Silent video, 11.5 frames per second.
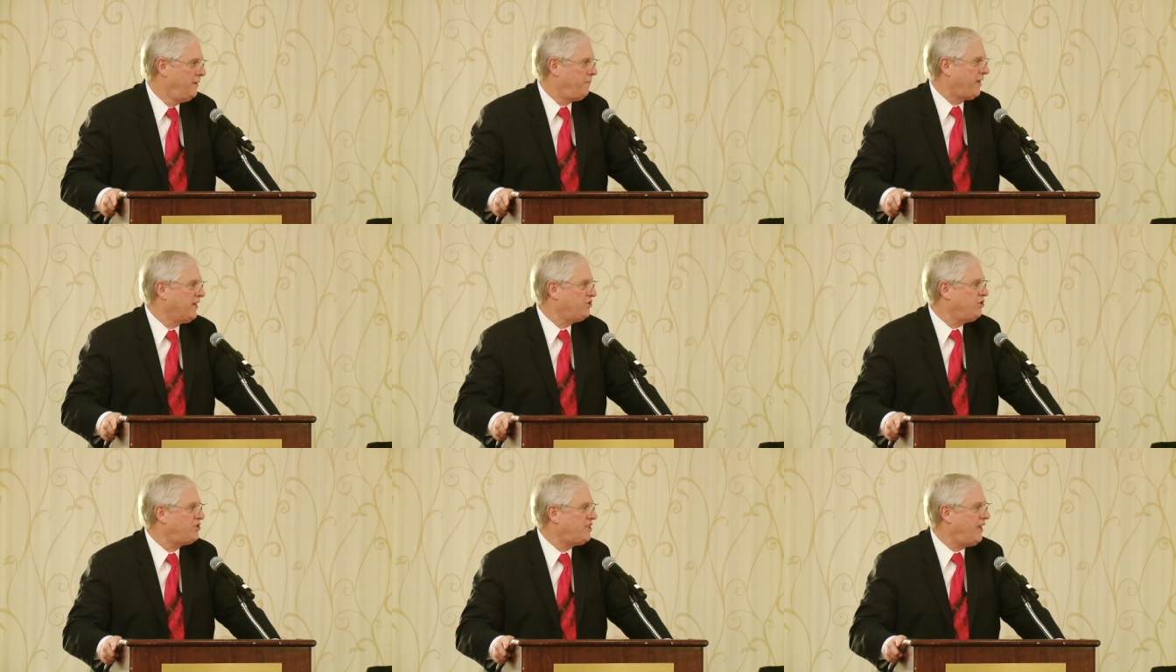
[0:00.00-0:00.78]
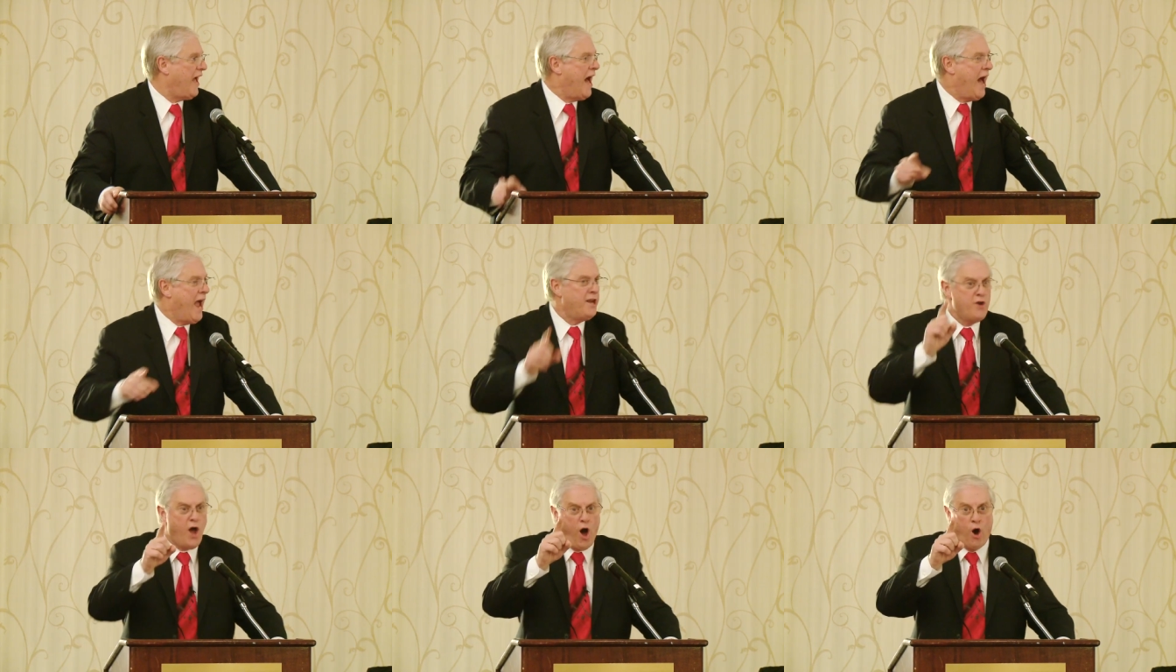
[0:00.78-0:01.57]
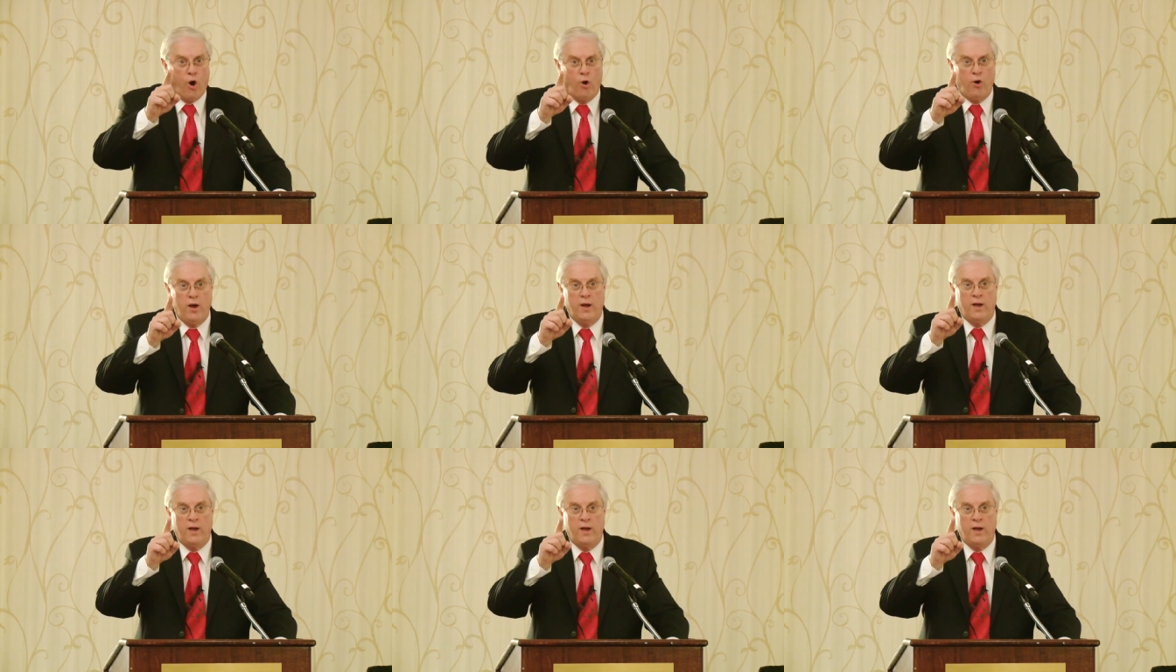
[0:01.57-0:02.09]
Because you see, I know